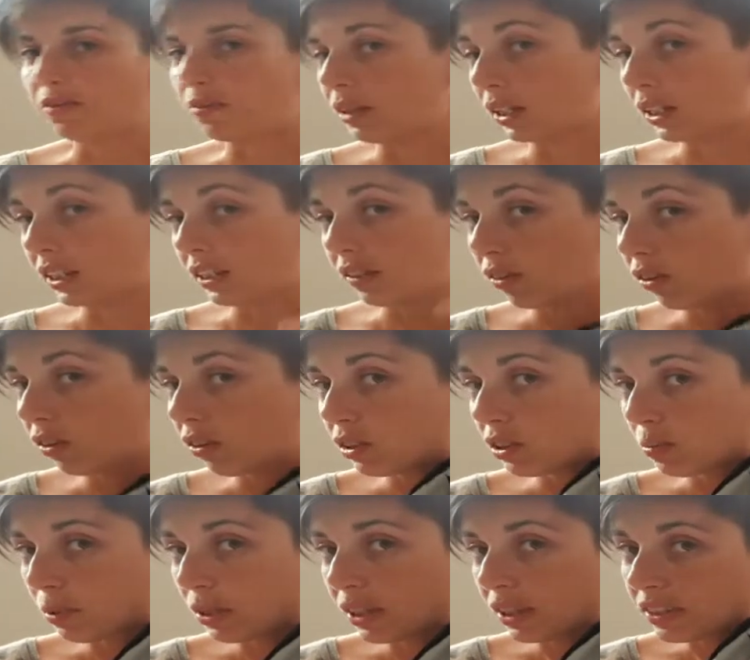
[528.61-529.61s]
for me because I've got lots
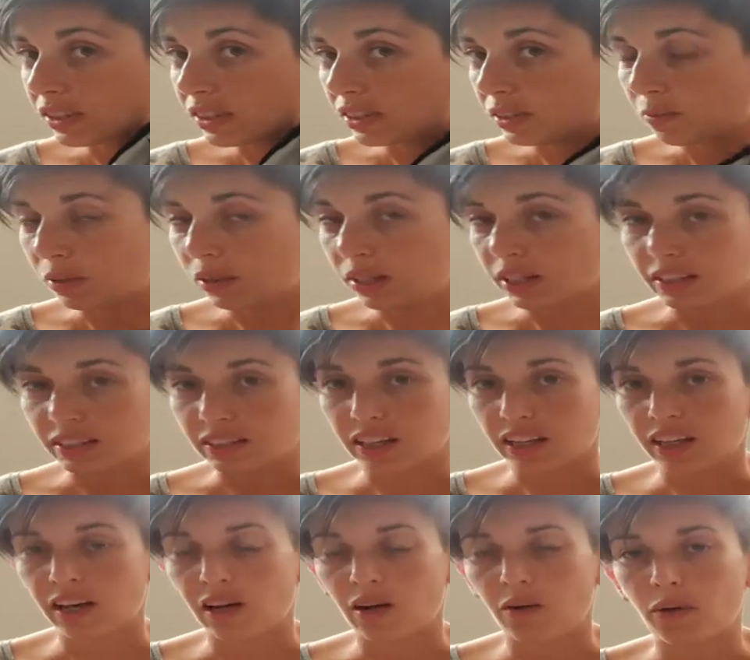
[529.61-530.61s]
of piercings in my ears and
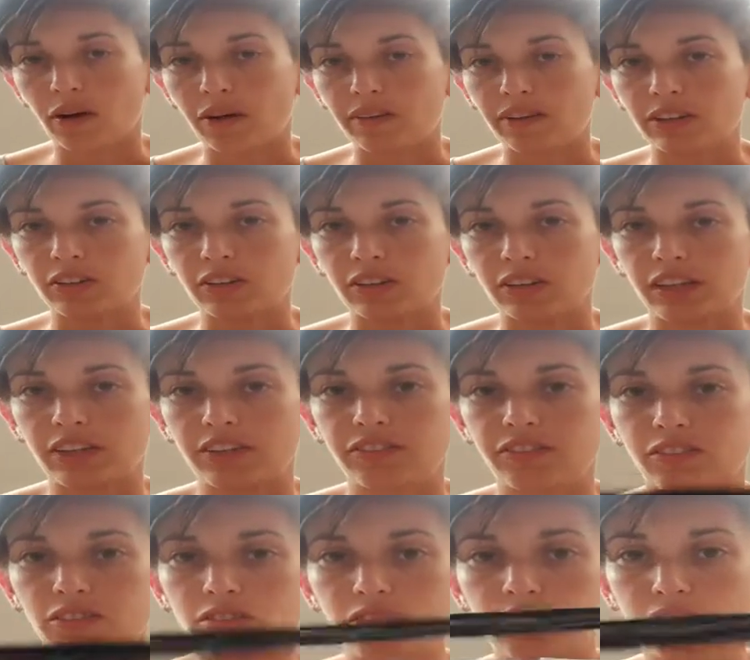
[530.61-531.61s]
I can't wear any of the
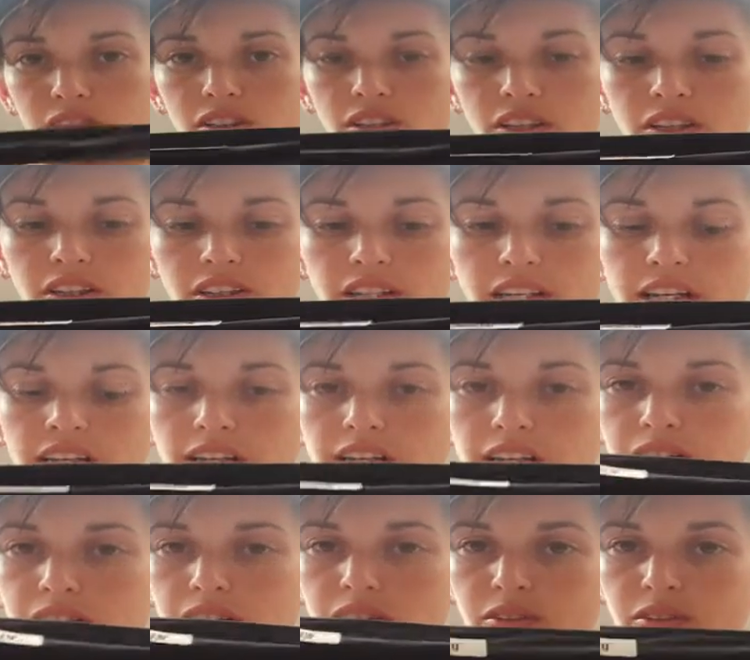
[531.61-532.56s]
headphones, and they